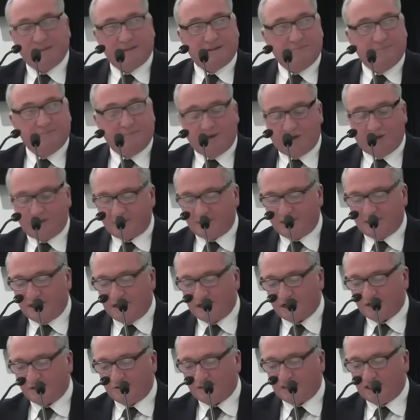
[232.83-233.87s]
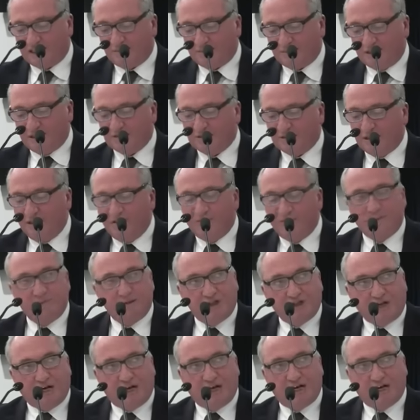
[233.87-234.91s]
multinational companies from
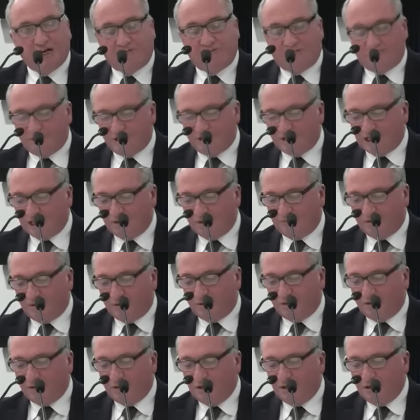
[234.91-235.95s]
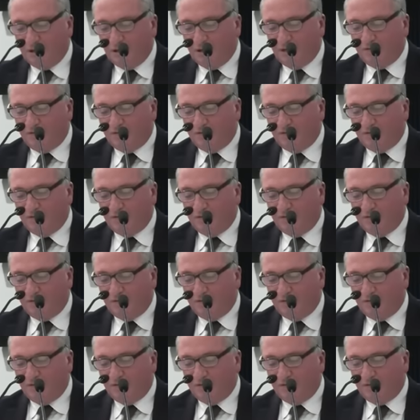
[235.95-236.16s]
China, from Singapore,